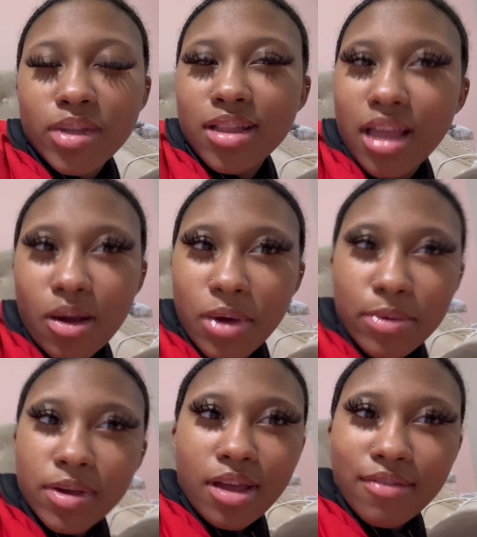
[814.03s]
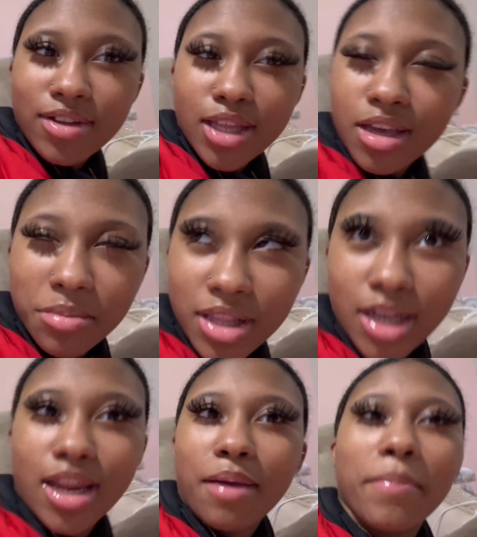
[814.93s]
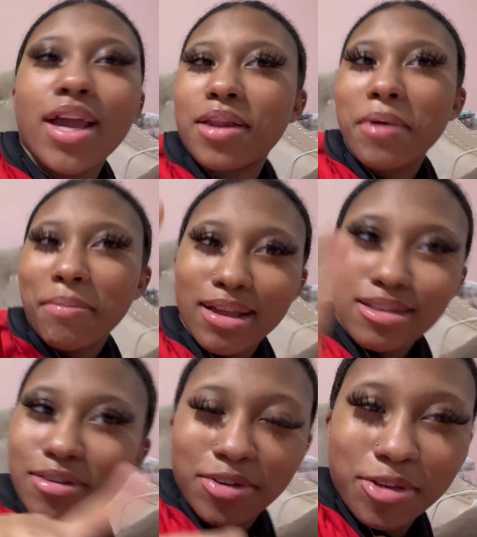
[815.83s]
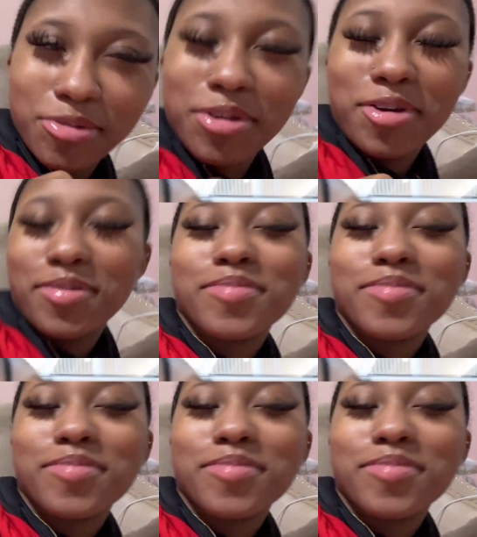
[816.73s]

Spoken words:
Like, why would he ever look at me like that? But anyway, back to the video, y'all.